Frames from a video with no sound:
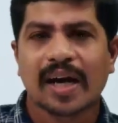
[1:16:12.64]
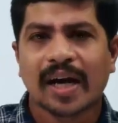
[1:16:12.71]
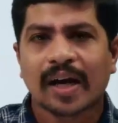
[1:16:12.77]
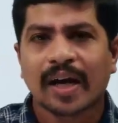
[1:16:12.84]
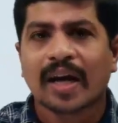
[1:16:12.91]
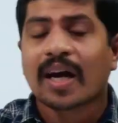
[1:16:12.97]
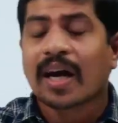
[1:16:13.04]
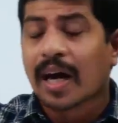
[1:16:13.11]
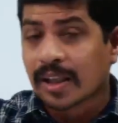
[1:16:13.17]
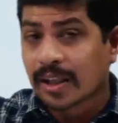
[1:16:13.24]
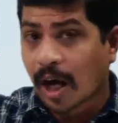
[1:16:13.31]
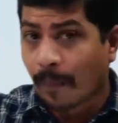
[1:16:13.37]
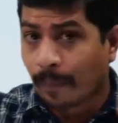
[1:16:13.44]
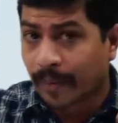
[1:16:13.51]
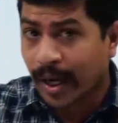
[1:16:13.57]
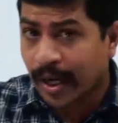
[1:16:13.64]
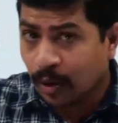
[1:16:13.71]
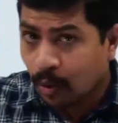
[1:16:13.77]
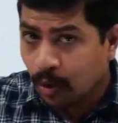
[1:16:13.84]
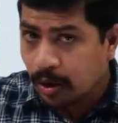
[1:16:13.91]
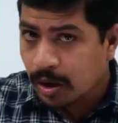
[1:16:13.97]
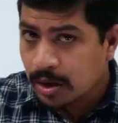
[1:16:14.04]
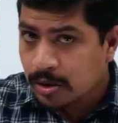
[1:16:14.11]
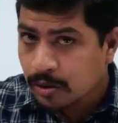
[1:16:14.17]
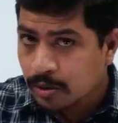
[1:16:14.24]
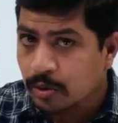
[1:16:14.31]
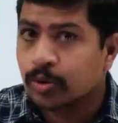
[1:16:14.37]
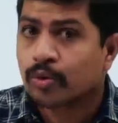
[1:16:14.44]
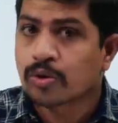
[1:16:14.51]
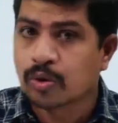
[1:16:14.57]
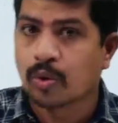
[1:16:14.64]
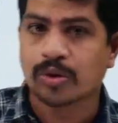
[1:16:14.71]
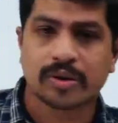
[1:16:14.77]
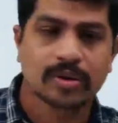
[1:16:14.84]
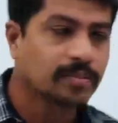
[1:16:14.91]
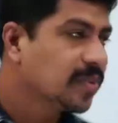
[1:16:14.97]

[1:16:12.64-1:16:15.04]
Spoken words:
and the obtained voltage due to new source